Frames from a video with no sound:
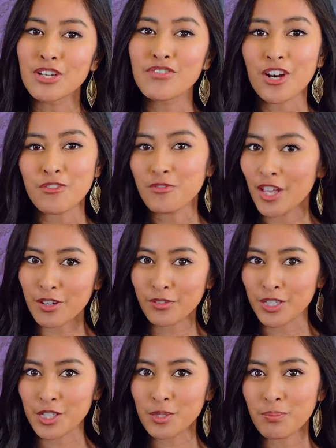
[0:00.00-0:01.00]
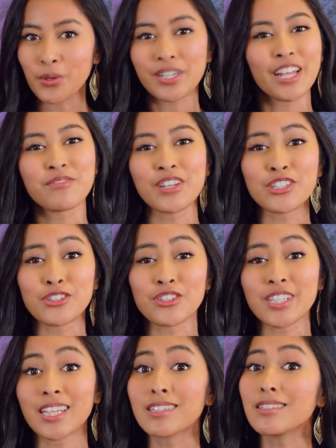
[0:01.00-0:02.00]
of our favorite sport adventure
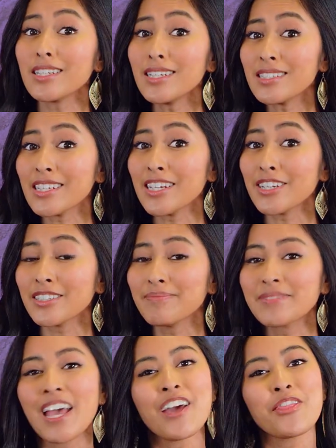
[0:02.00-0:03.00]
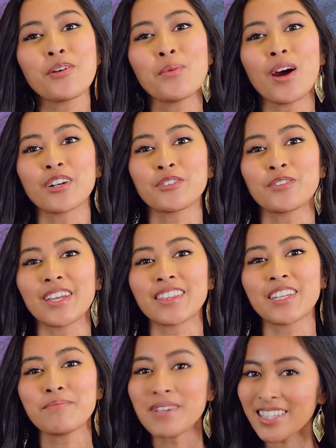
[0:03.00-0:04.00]
sandal is here, the
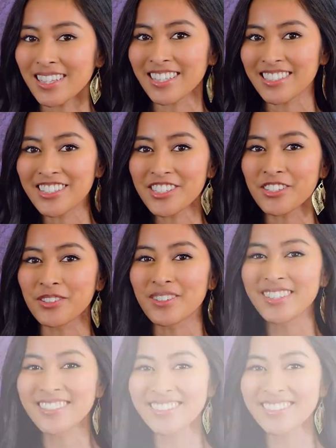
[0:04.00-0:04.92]
water-friendly Maclean two.